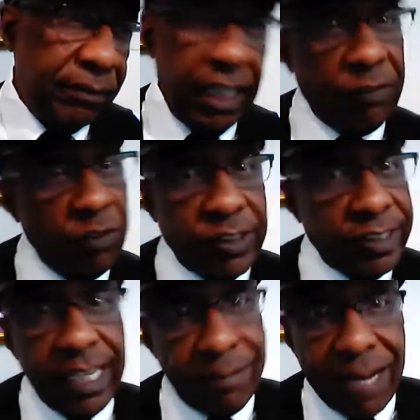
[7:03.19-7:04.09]
If you
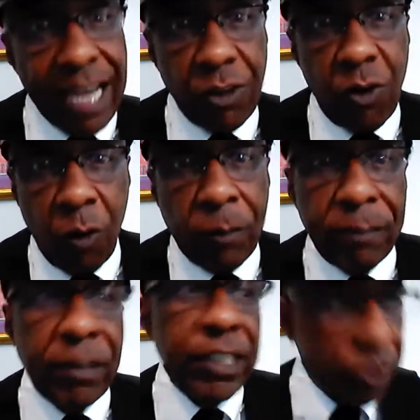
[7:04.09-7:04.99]
see I'm not gonna
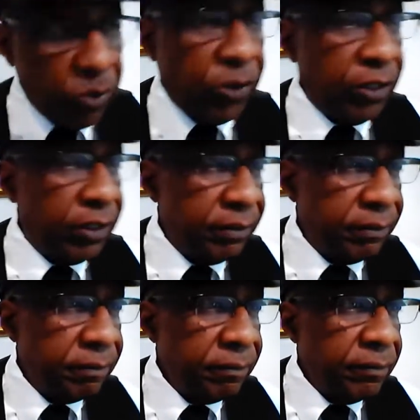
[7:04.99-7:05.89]
open my door.
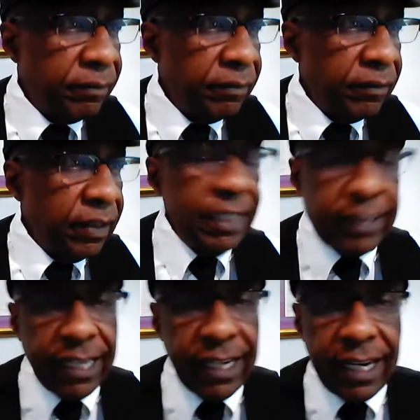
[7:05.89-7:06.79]
And
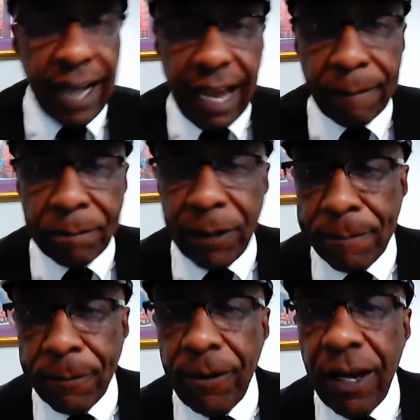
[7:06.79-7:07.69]
see, and a lot of
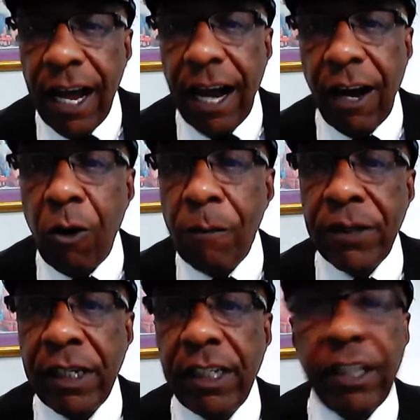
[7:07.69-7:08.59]
people are
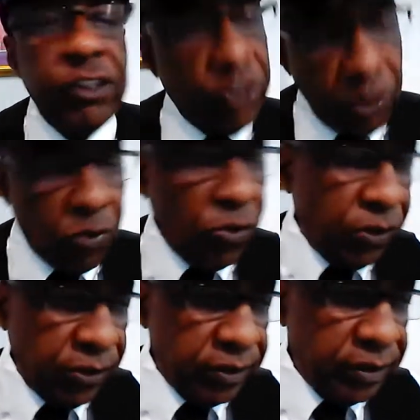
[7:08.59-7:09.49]
opening the
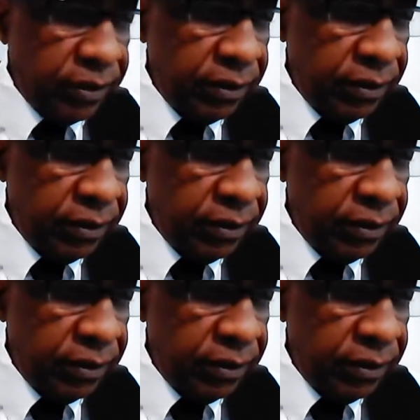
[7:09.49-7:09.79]
doors.